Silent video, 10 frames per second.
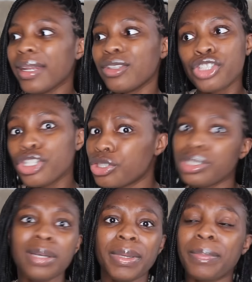She
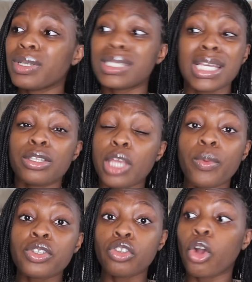shouldn't be, because he
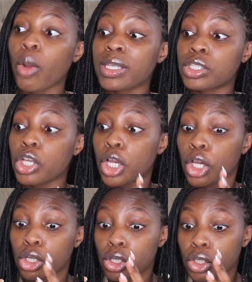was not going
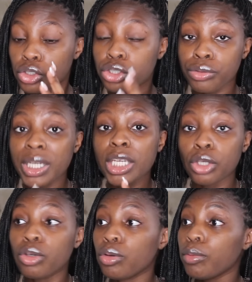to treat
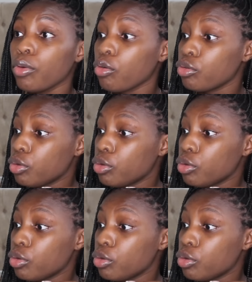you,